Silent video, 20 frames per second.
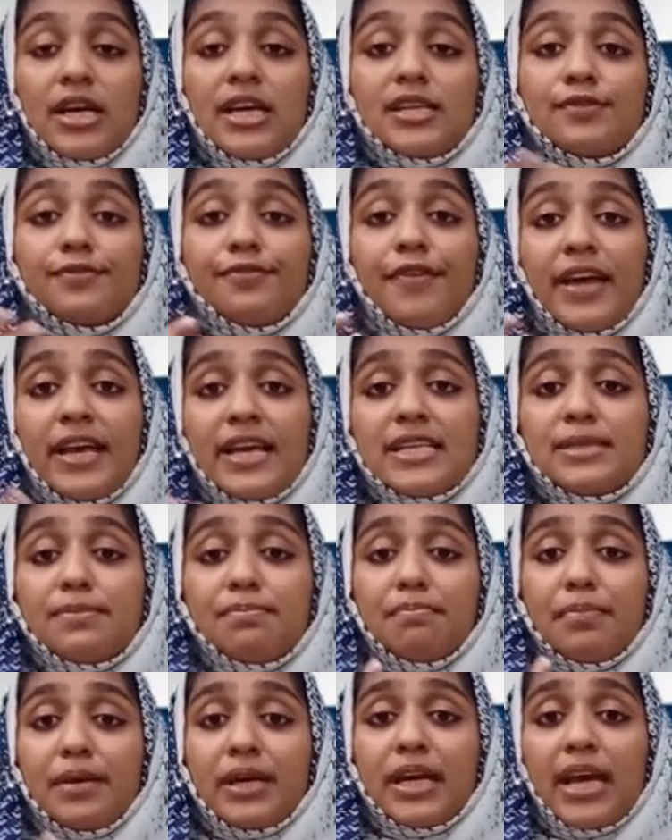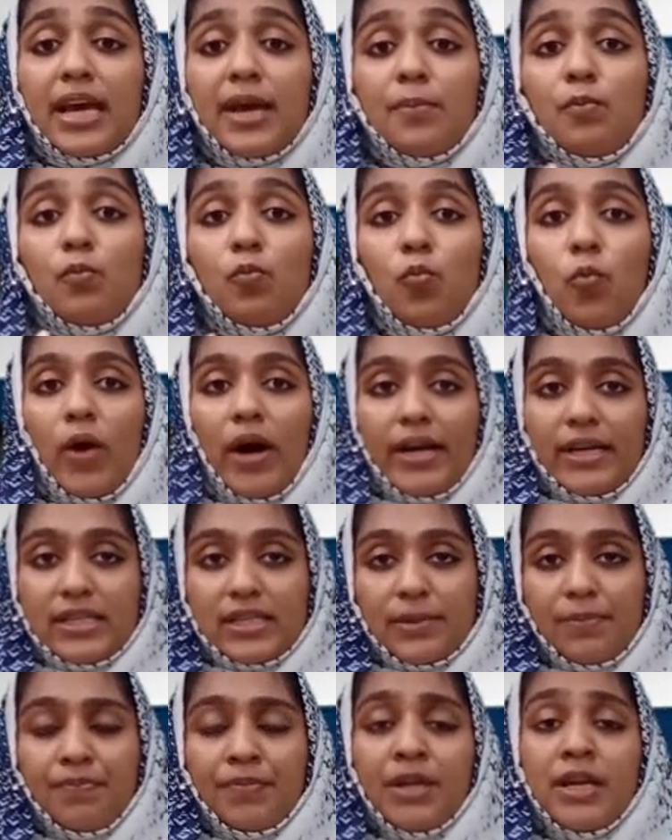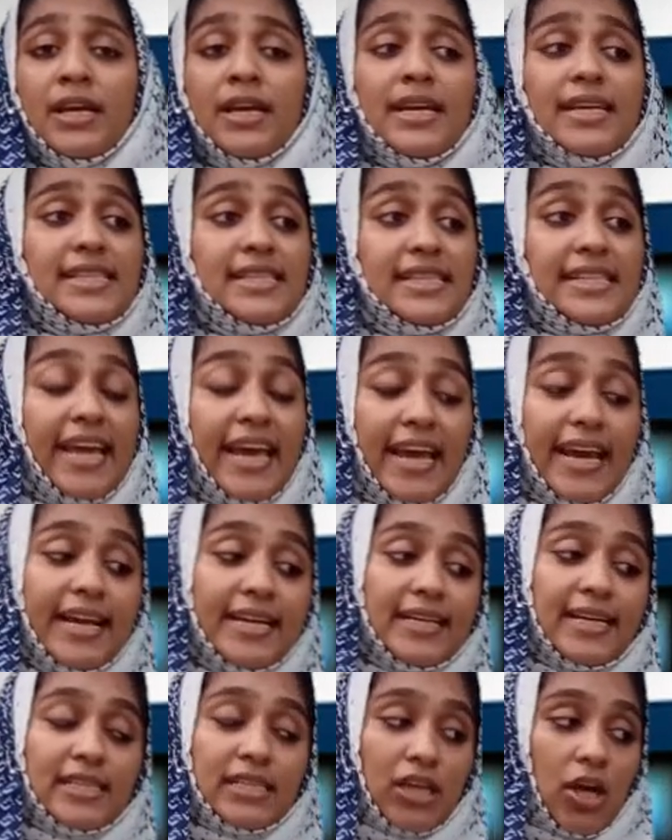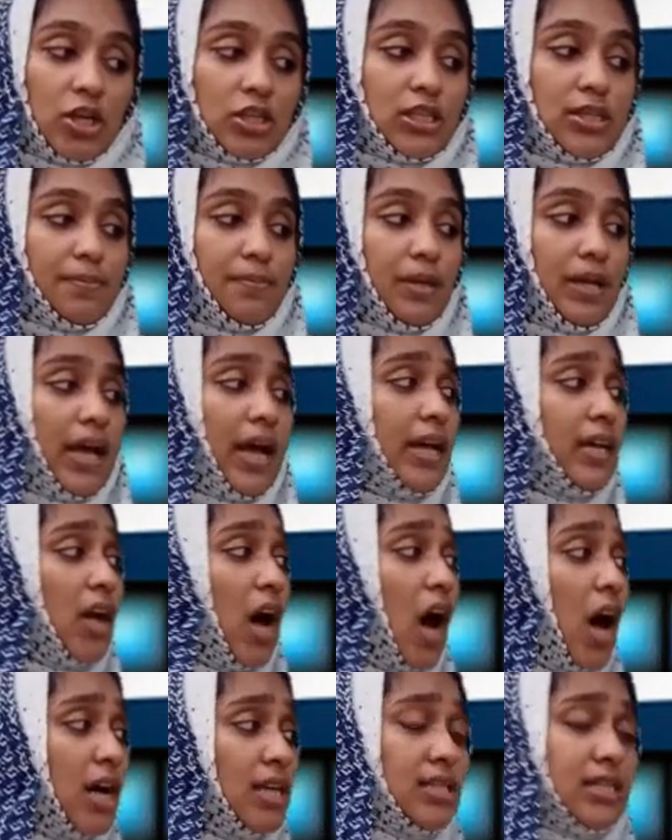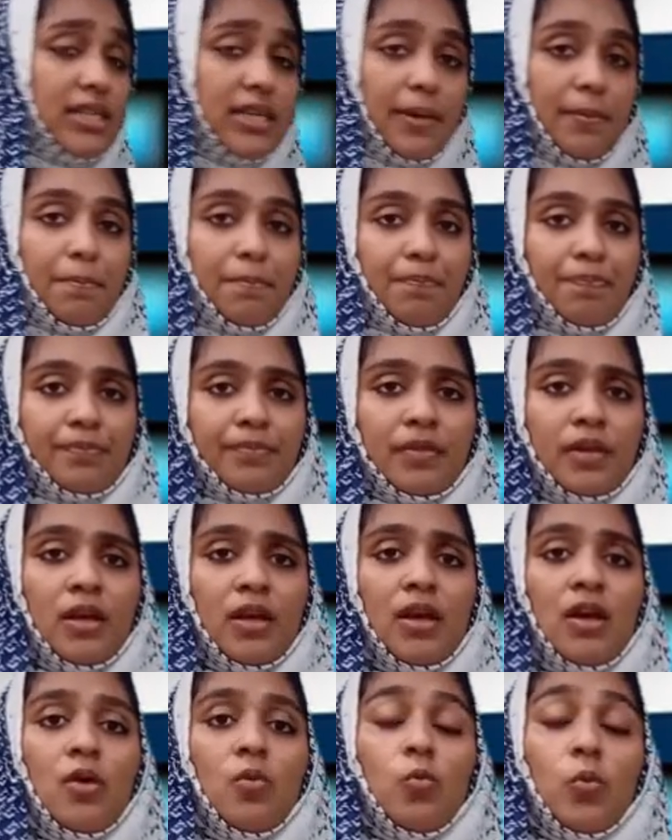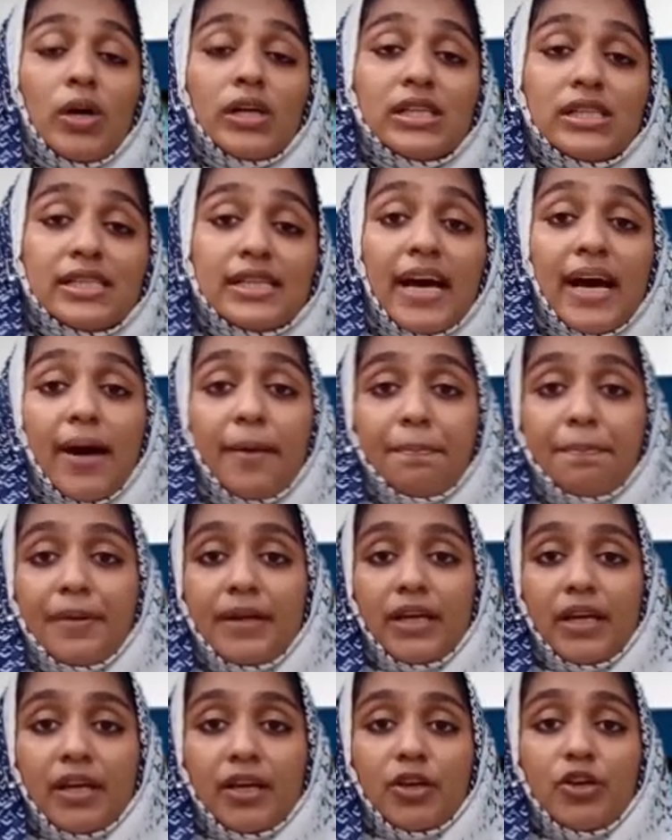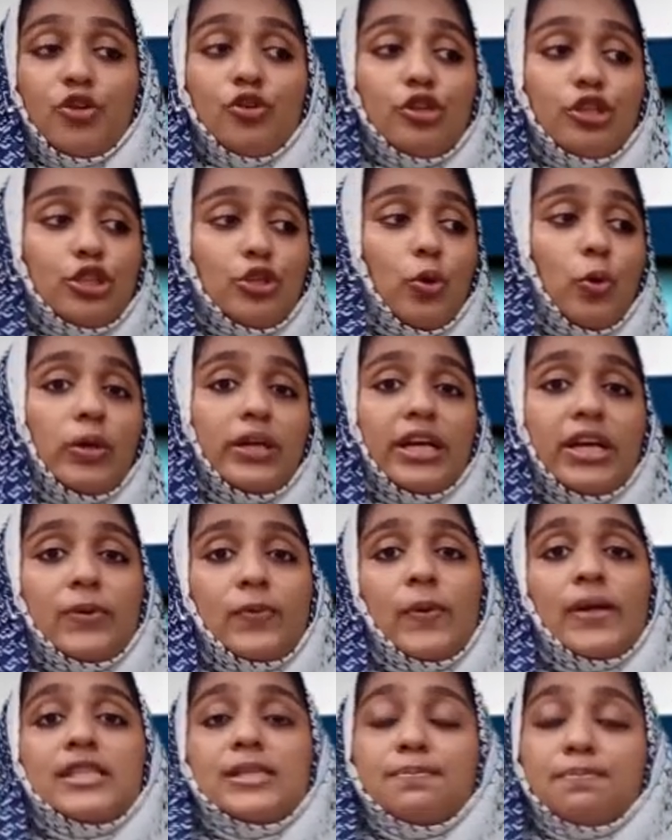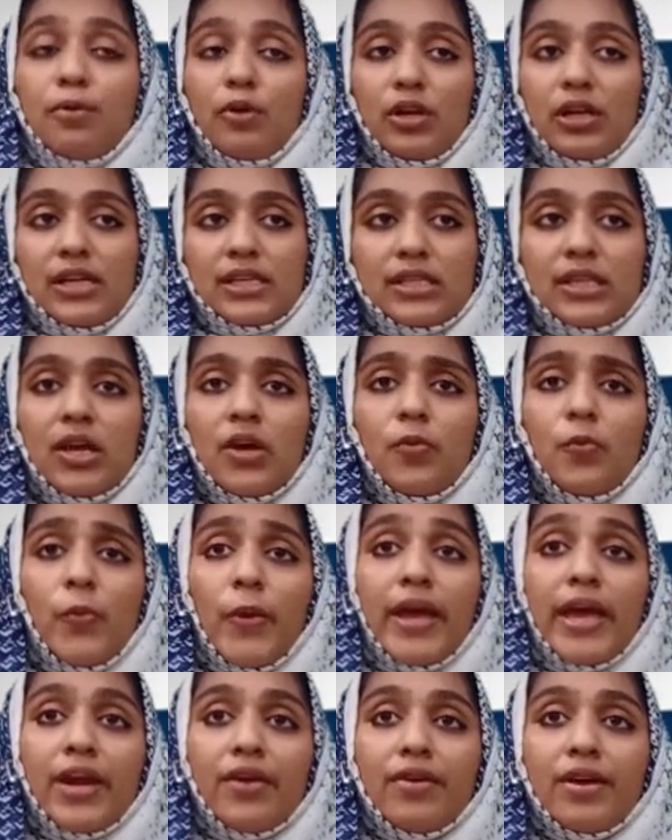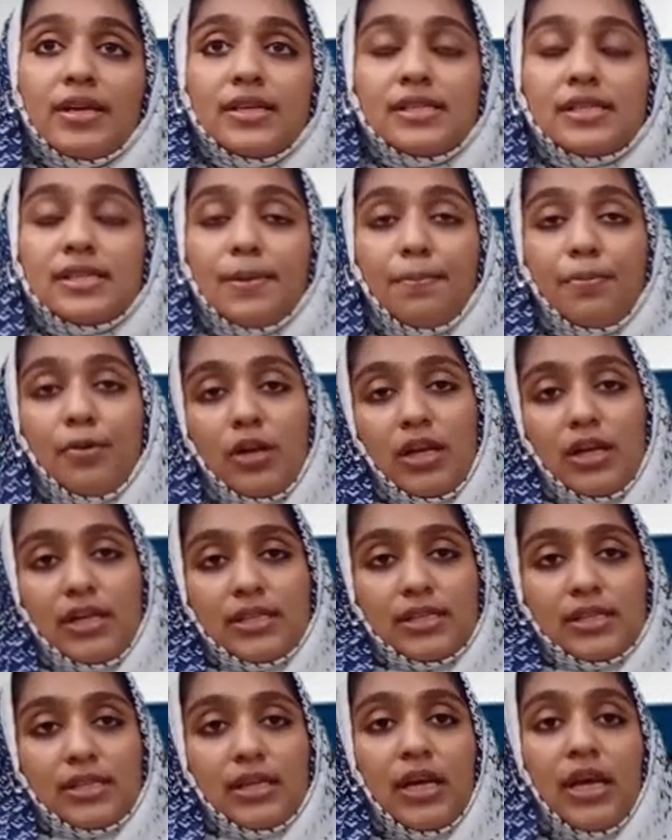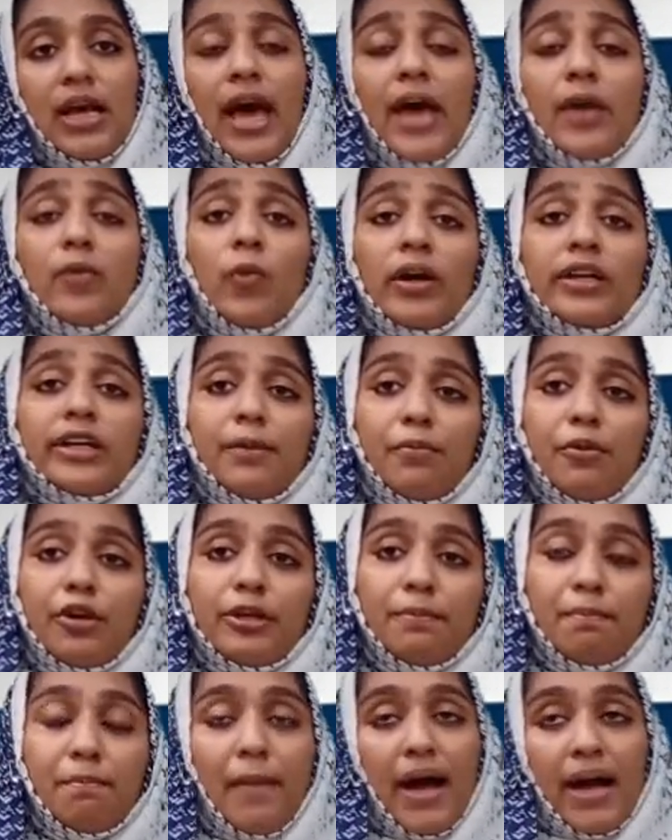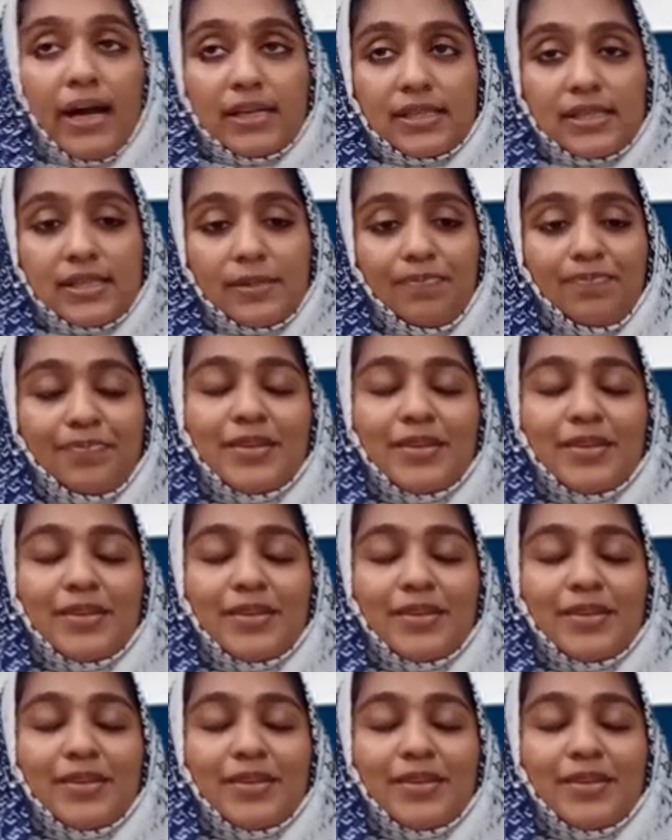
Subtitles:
His face became white. His stared at Ausable and asked him, "What is happening? You told it was police. Where is the police? And what about Max?"